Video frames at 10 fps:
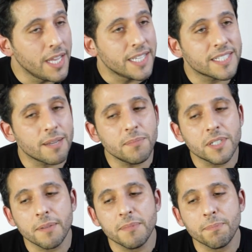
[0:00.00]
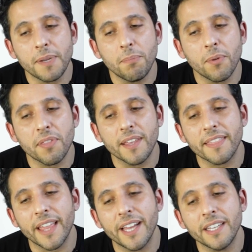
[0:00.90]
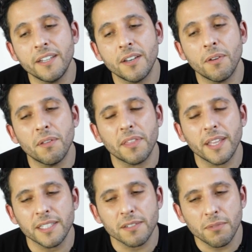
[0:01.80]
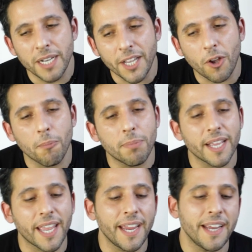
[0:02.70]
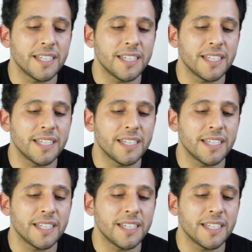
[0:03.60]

Sometimes people think that things are really complicated,